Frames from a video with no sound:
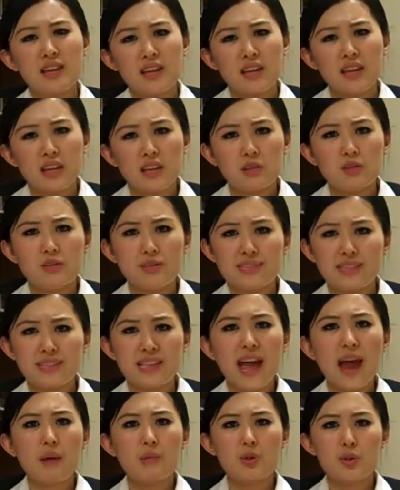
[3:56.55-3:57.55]
that it would
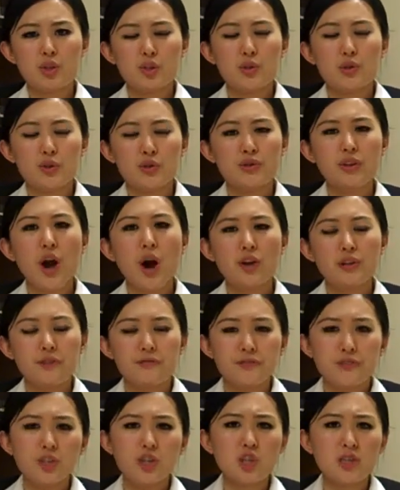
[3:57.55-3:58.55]
establish crude oil
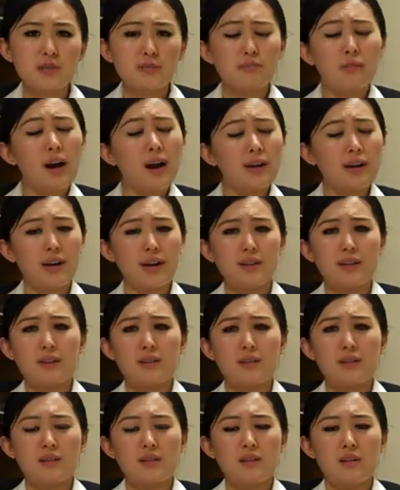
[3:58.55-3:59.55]
futures market.